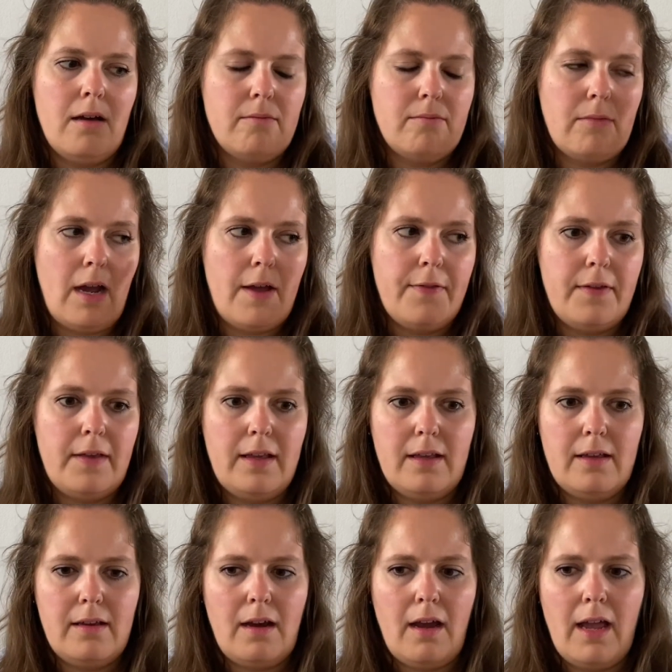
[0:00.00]
I think
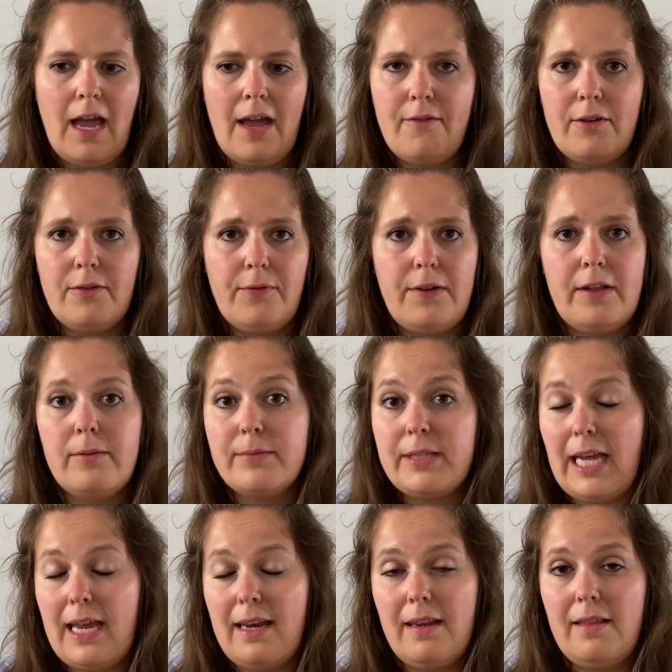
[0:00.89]
I haven't filmed
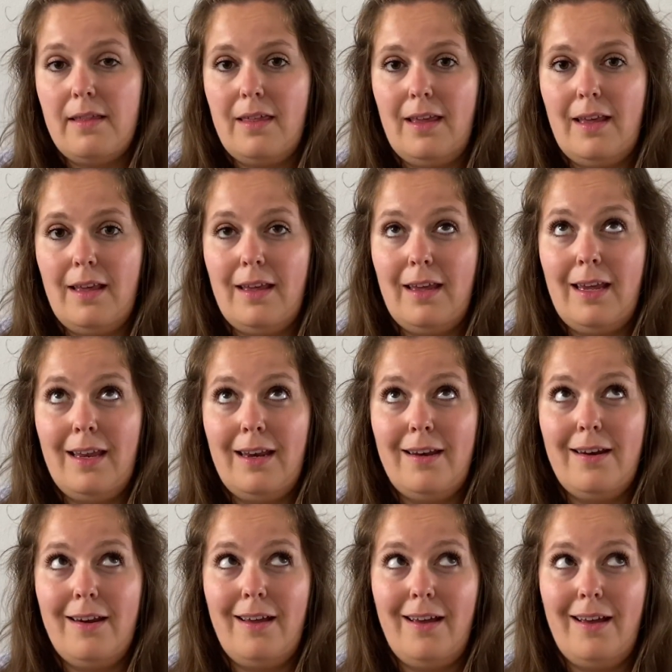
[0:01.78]
anything
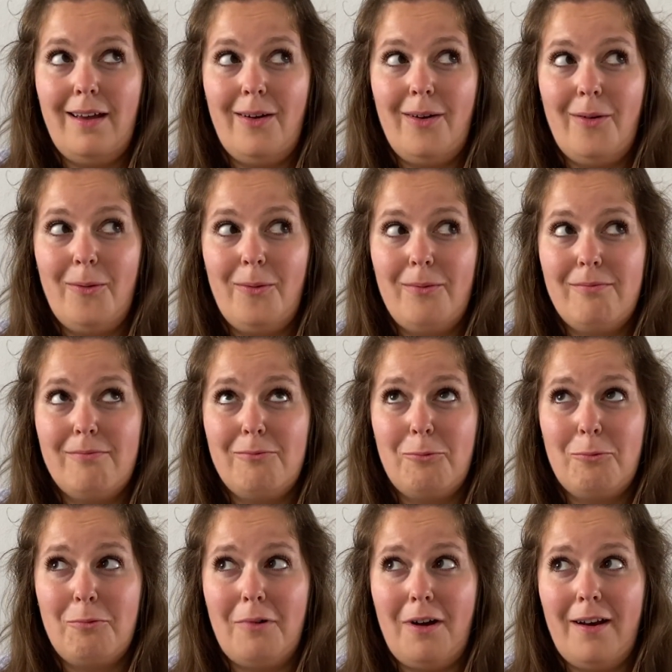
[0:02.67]
in
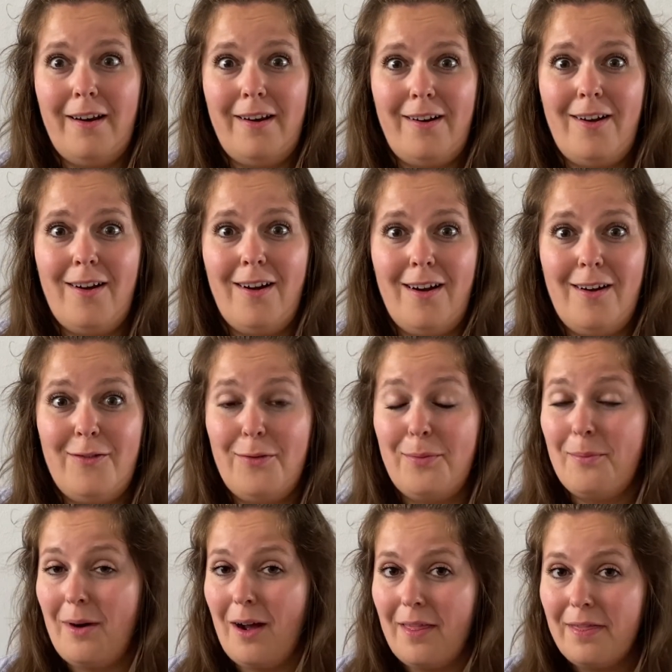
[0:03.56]
1.5
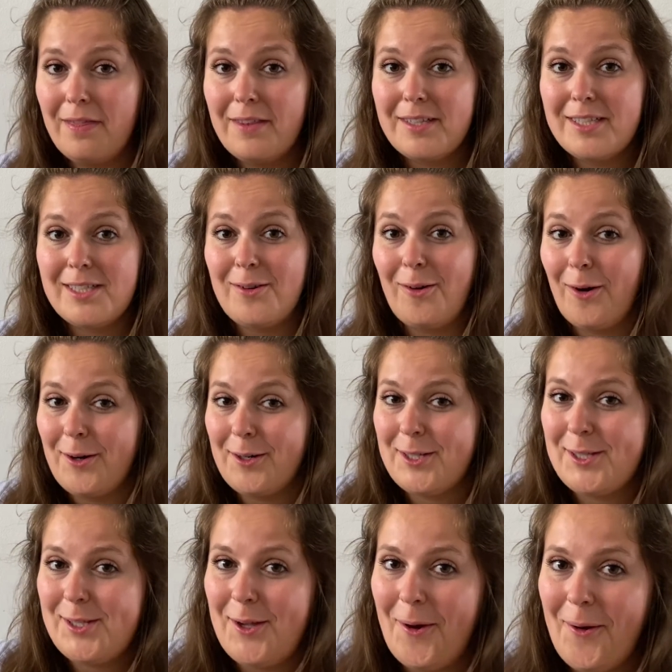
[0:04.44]
months or
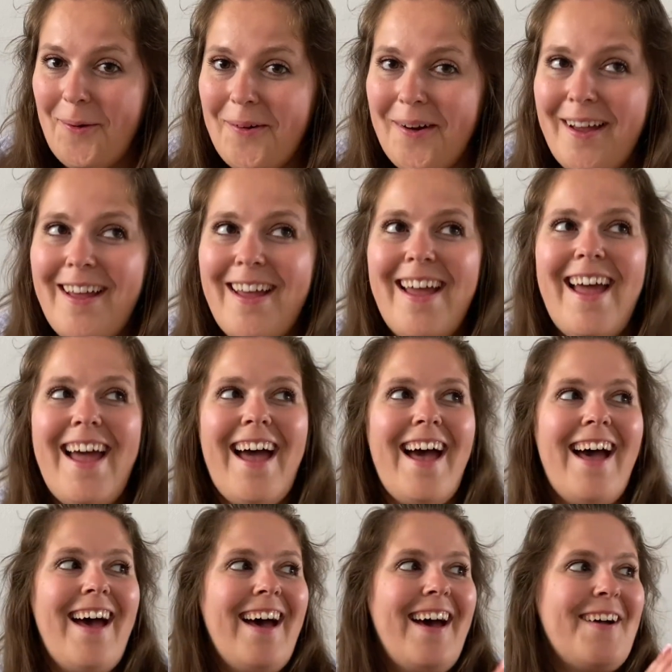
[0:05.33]
so.
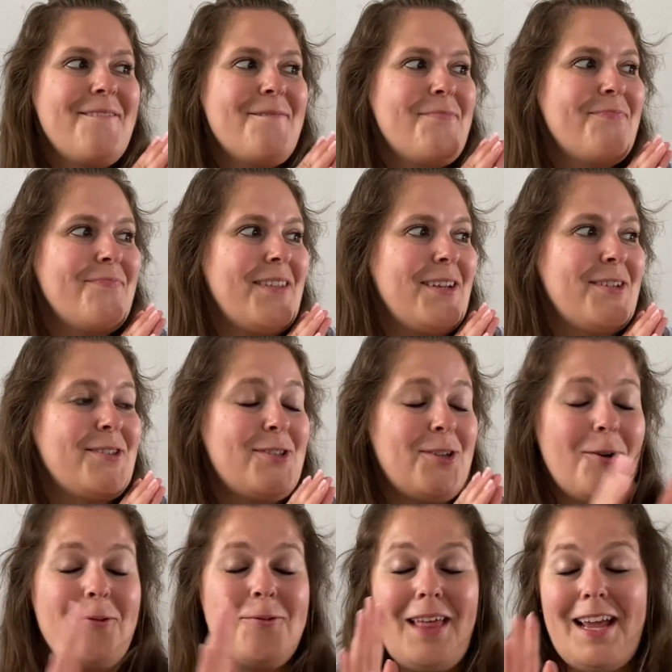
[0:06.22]

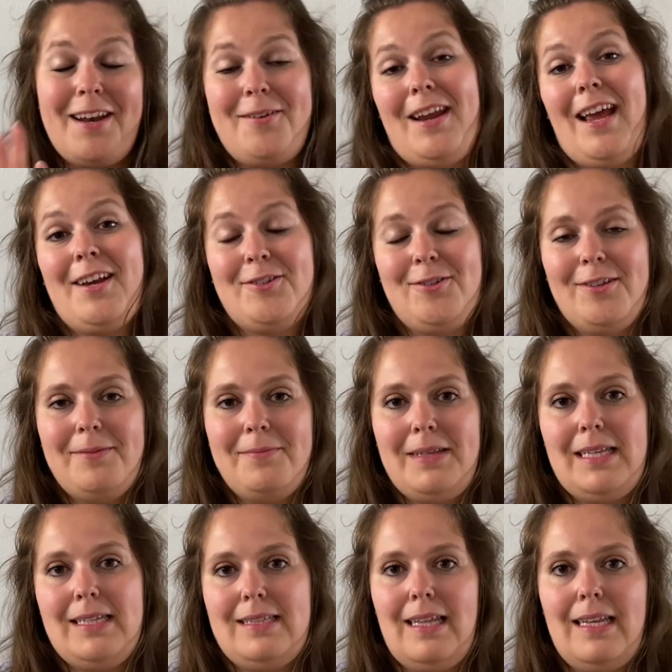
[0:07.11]
So that actually
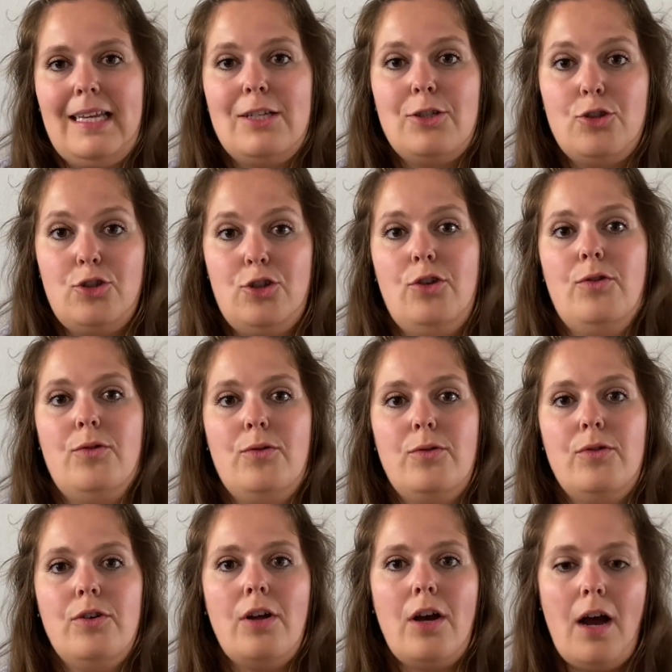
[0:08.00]
means that in
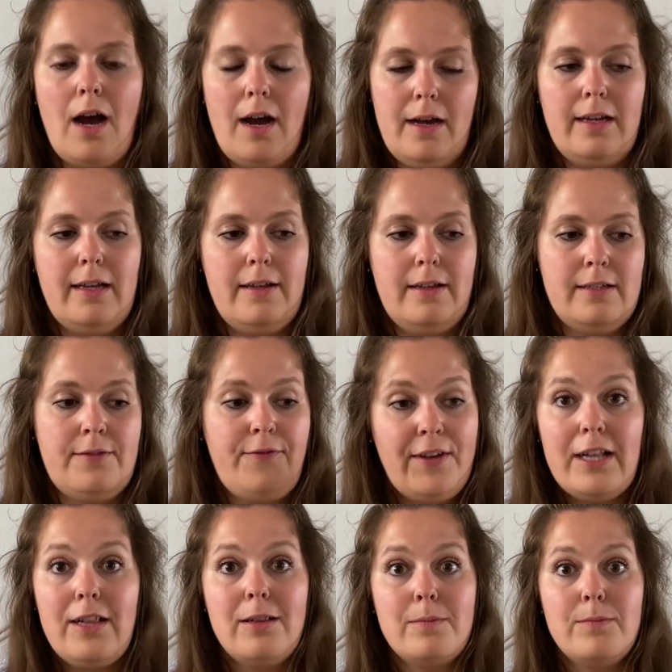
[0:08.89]
June I
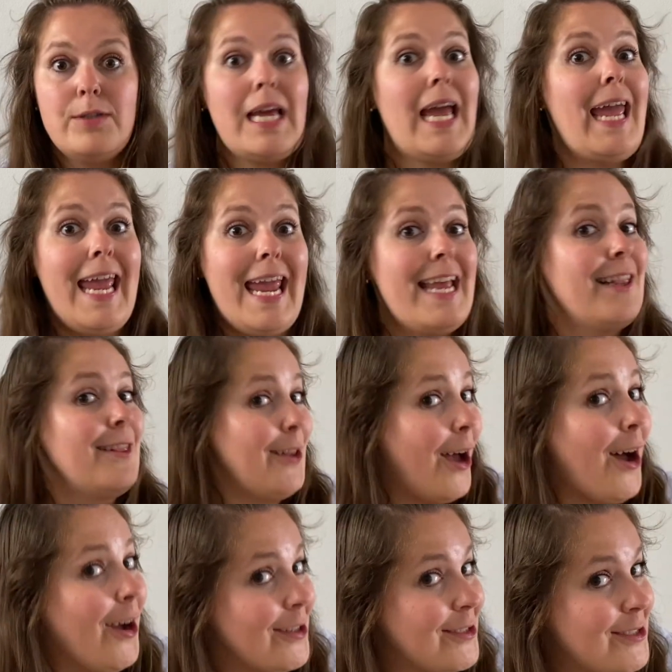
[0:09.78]
filmed a
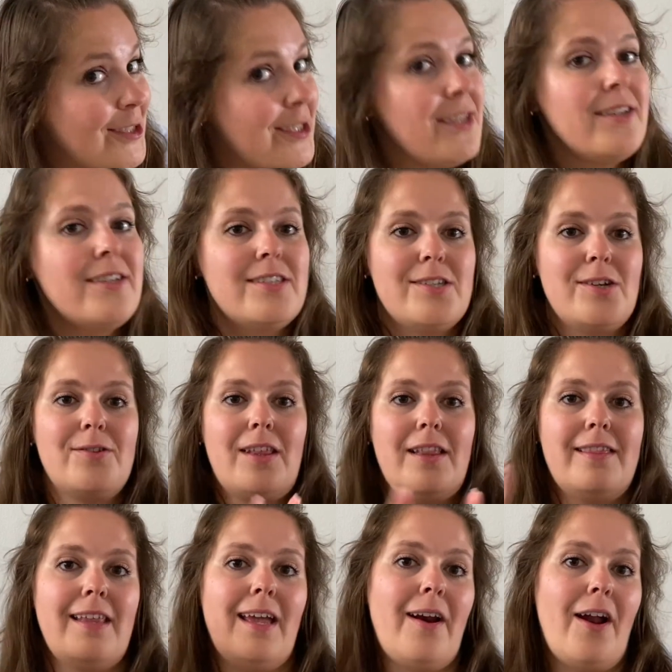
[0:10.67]
lot, so
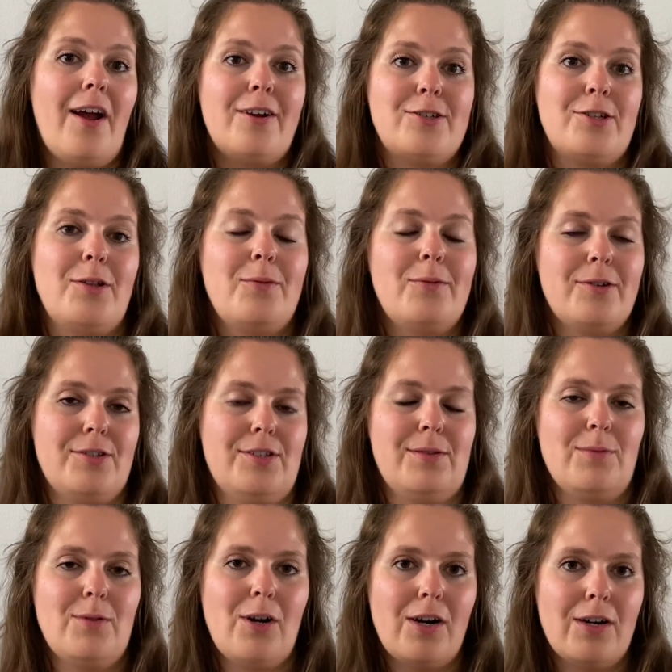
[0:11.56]
that there actually was
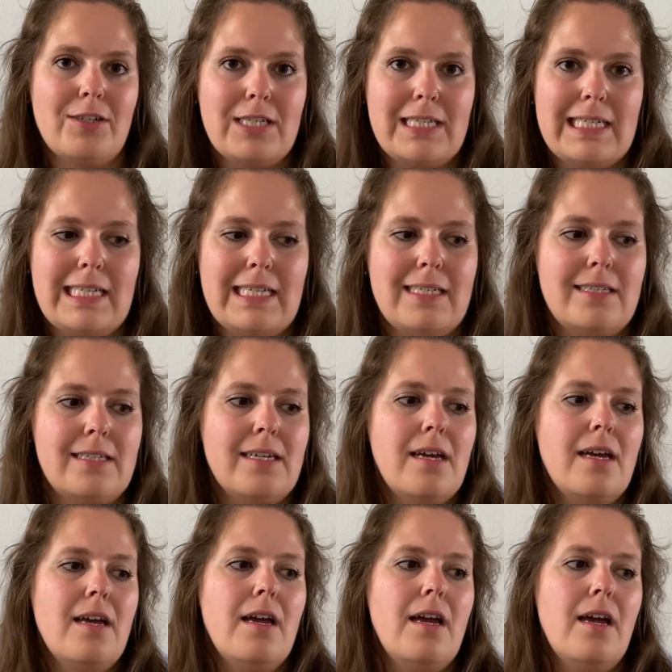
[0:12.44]
some content
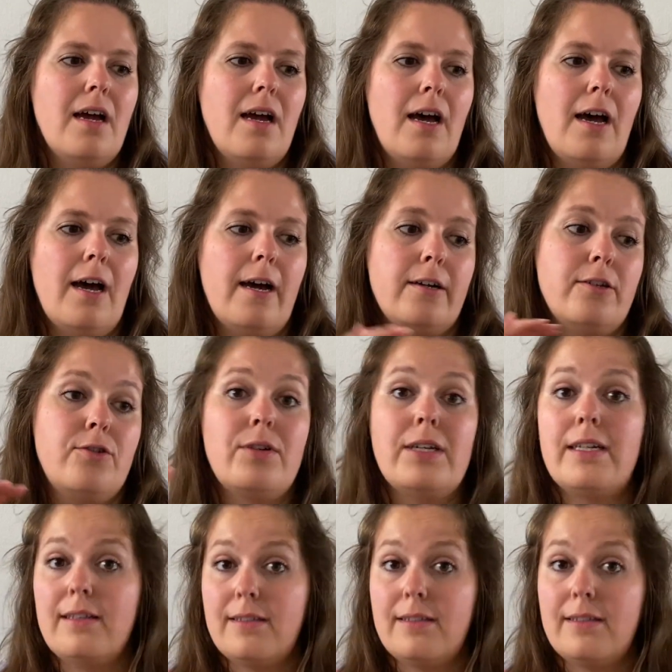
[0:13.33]
during the